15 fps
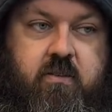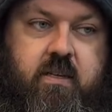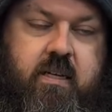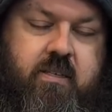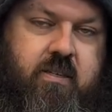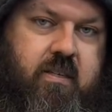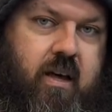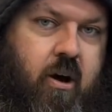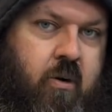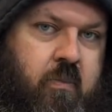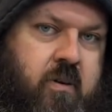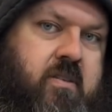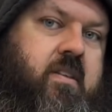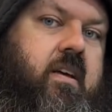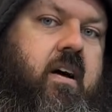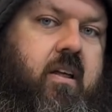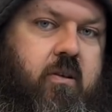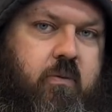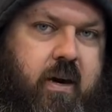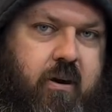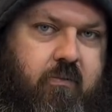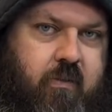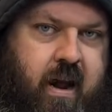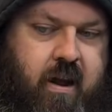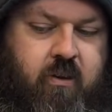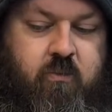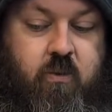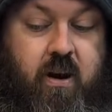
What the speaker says: It's almost the other way around,